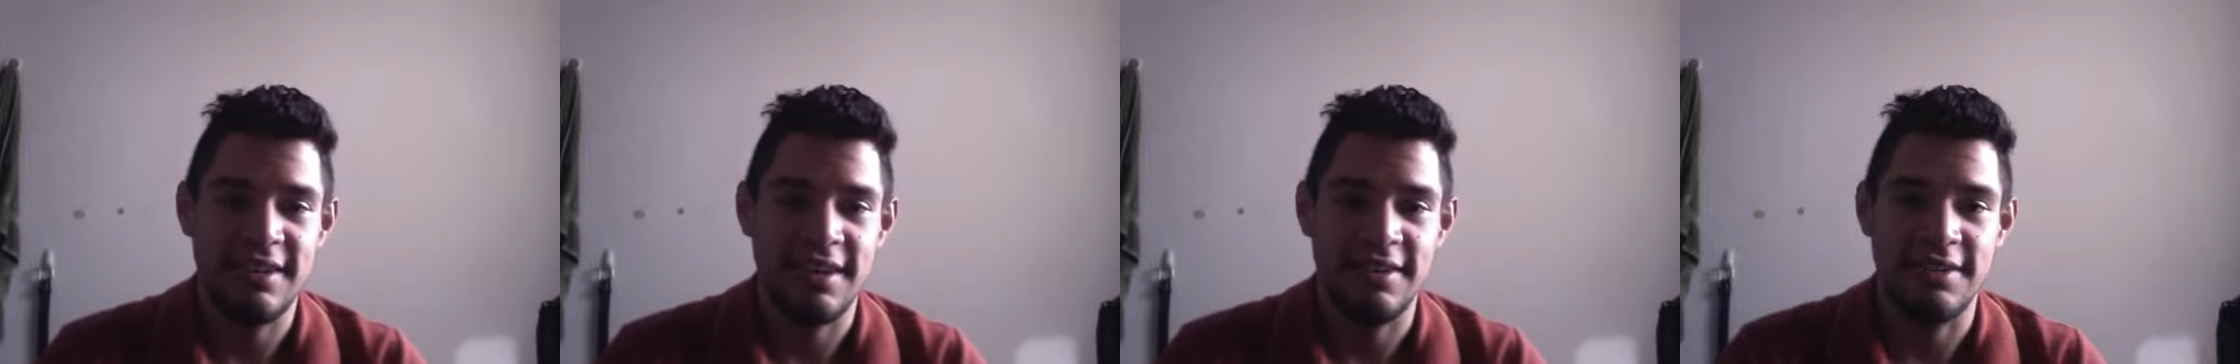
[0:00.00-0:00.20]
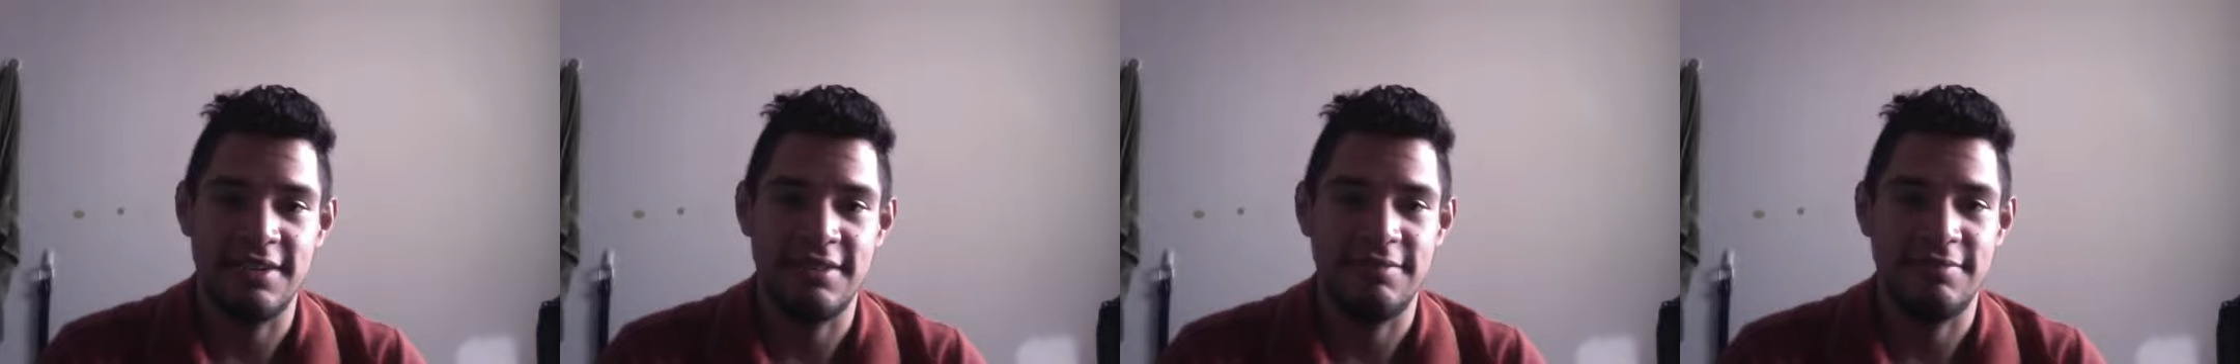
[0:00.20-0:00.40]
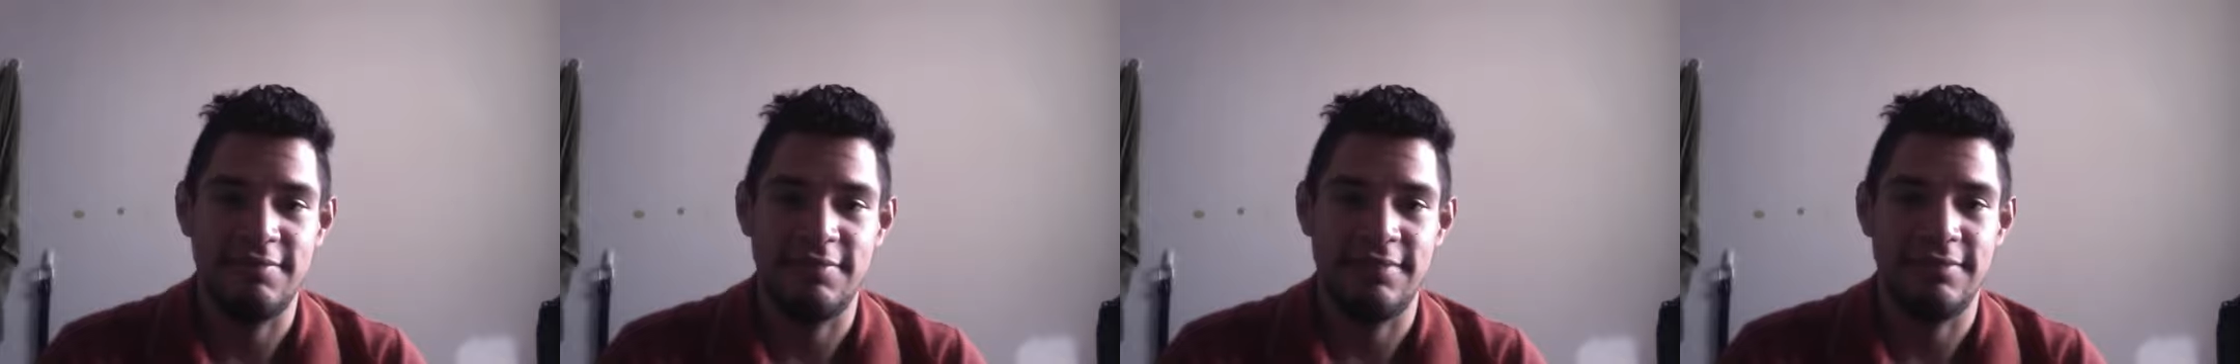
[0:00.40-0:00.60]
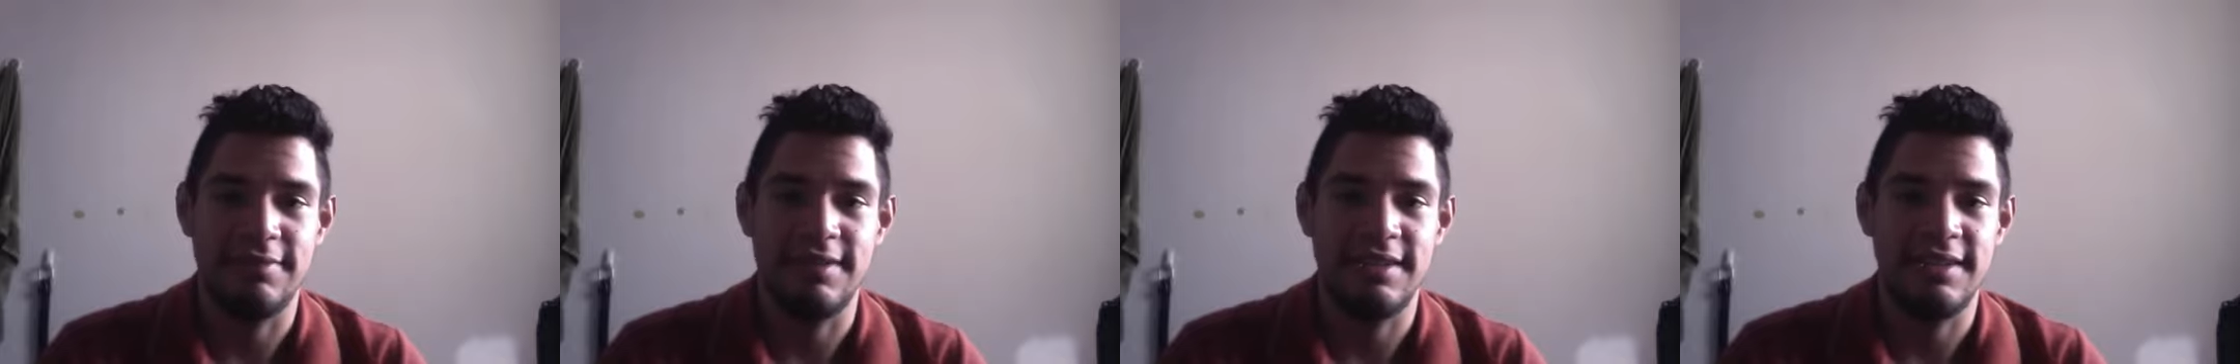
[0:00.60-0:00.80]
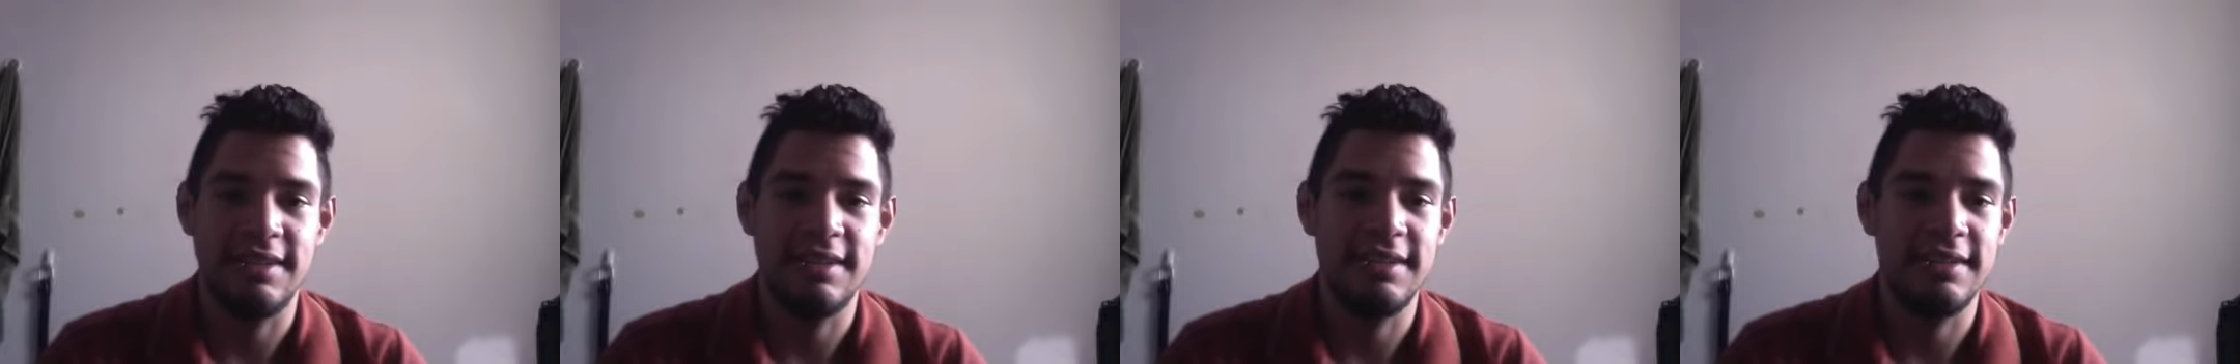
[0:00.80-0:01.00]
I just thought he just
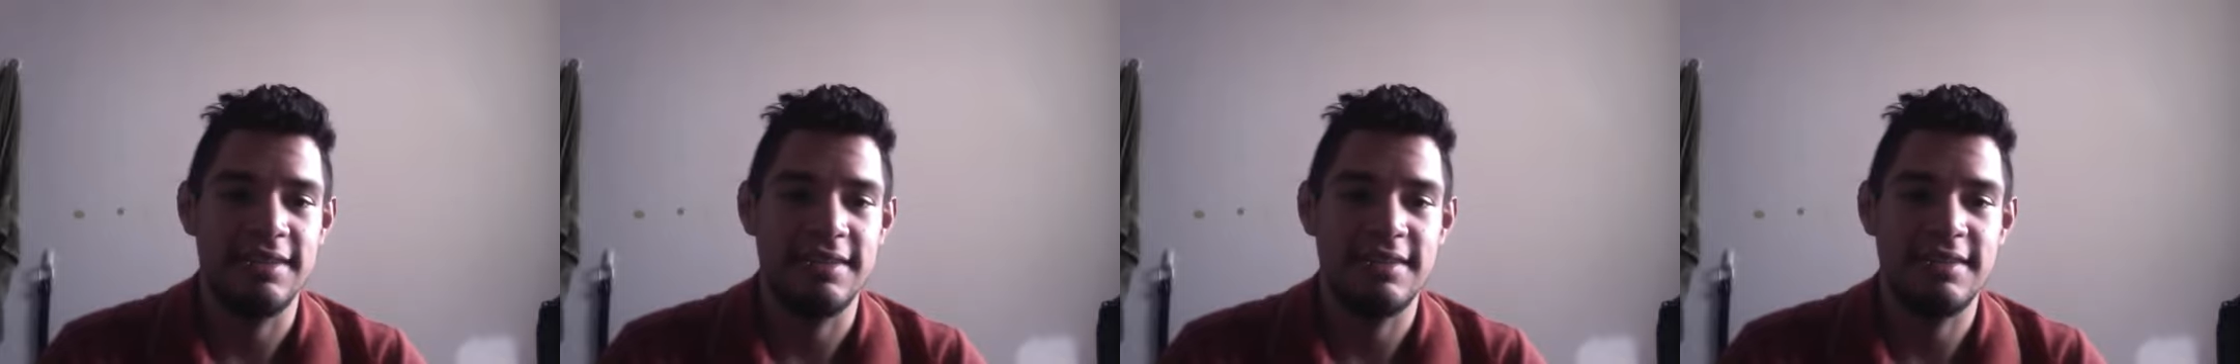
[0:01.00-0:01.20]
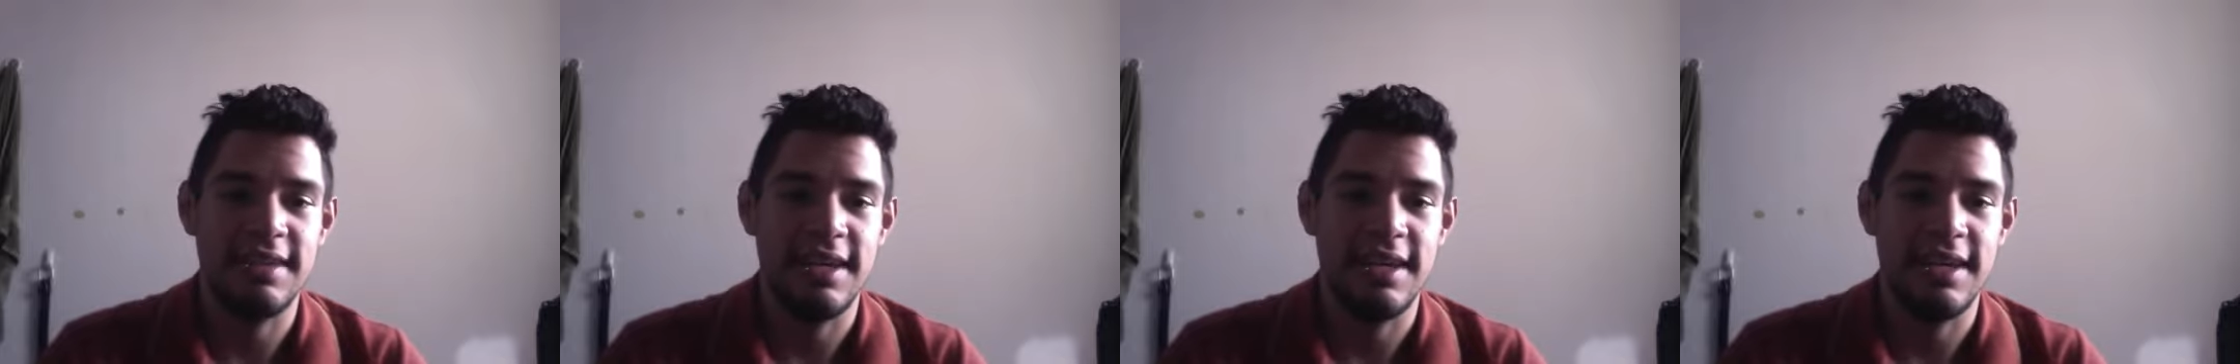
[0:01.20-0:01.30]
sounded